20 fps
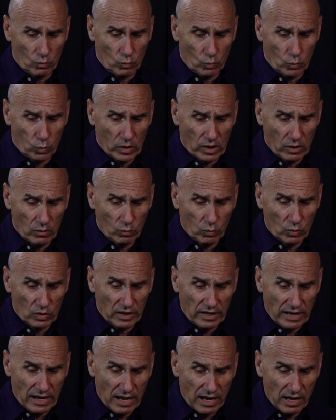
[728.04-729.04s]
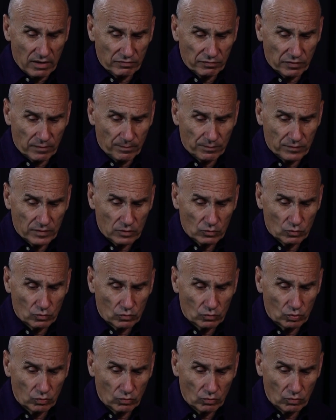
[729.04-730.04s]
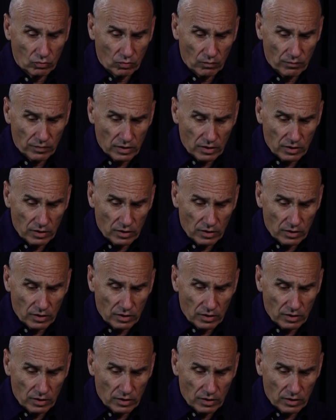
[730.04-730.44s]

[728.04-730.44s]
we will have to